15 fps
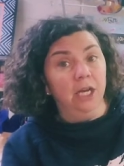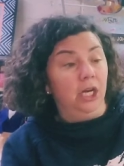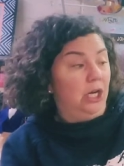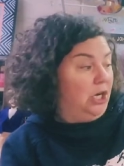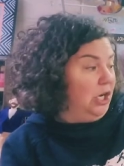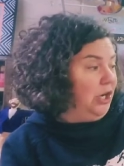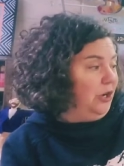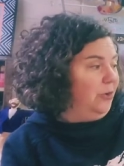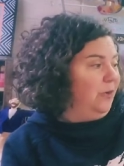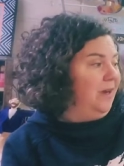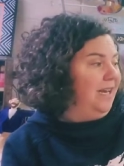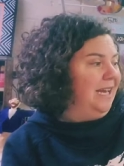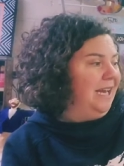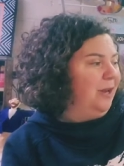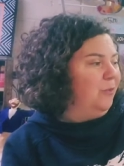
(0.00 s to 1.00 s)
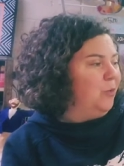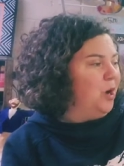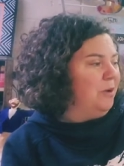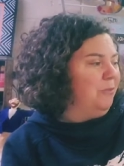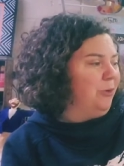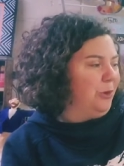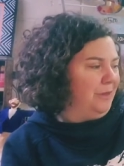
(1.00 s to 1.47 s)
Oh, and
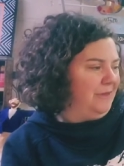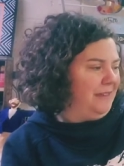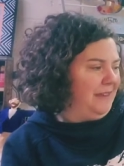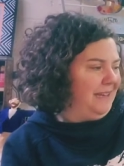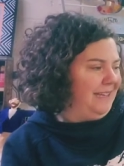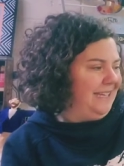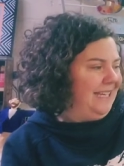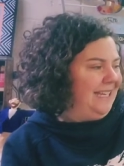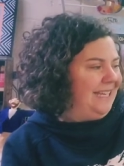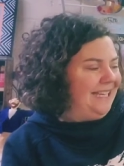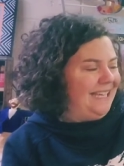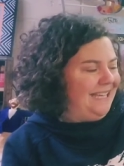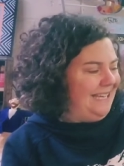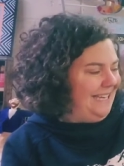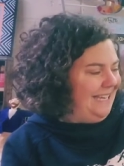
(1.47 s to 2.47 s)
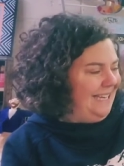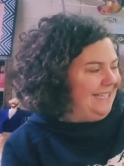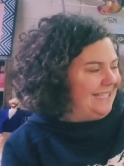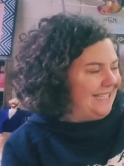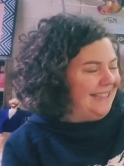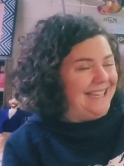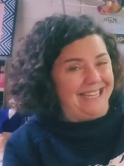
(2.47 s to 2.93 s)
one more thing. He
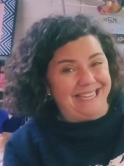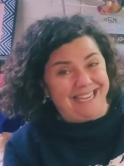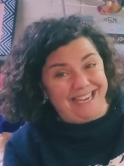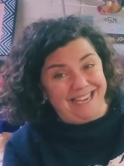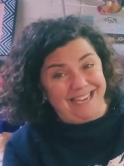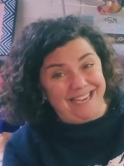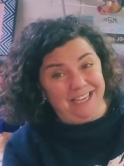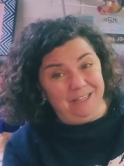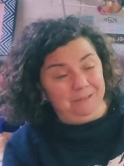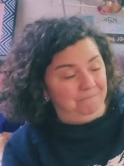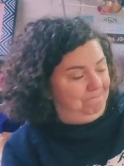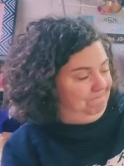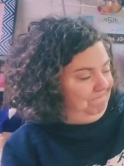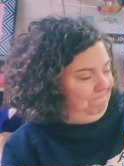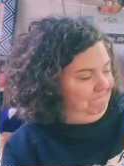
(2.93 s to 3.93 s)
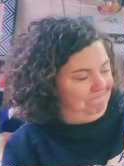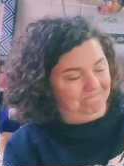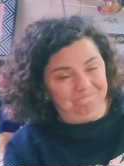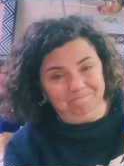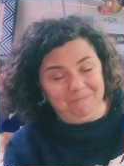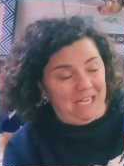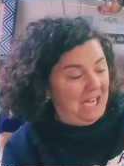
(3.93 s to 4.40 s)
eats like a.
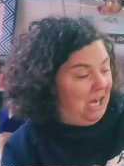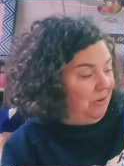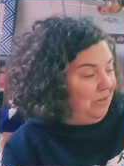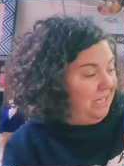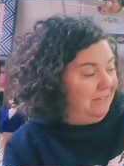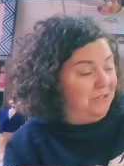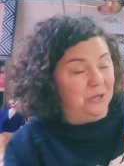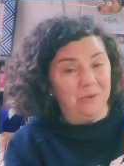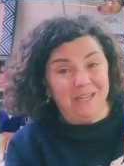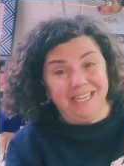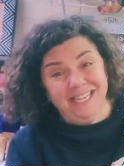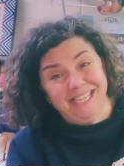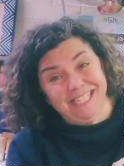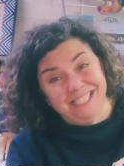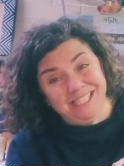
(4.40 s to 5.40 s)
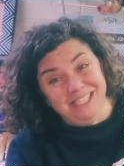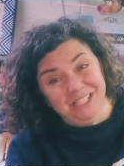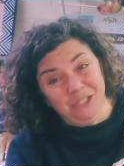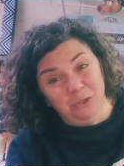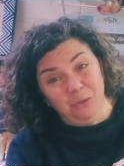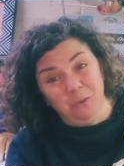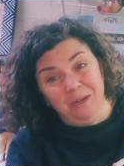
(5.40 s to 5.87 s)
will hmm, give you a
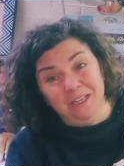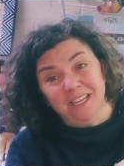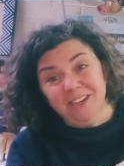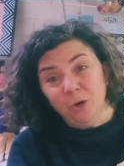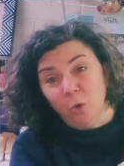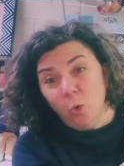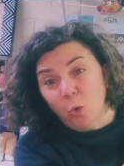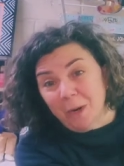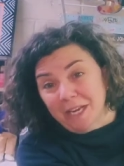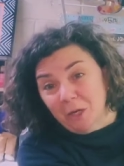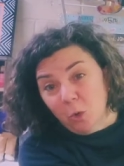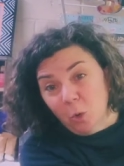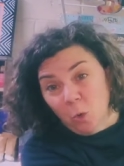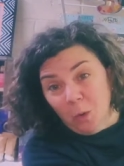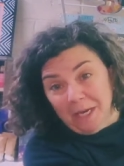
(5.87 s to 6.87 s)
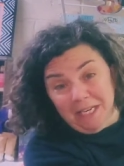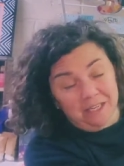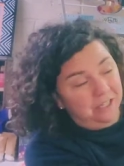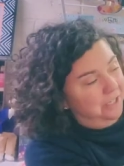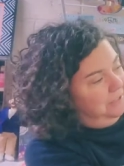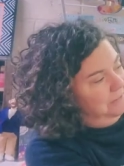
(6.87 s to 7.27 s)
clue. Oink, oink.